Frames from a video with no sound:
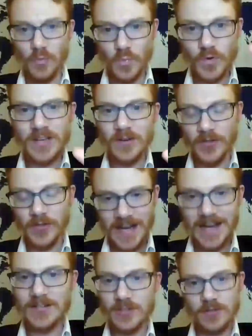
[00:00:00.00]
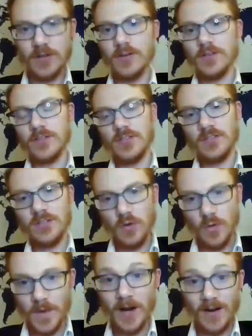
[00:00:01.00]
the real dangers
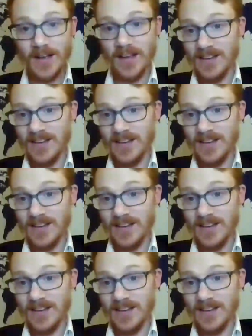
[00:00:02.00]
to America.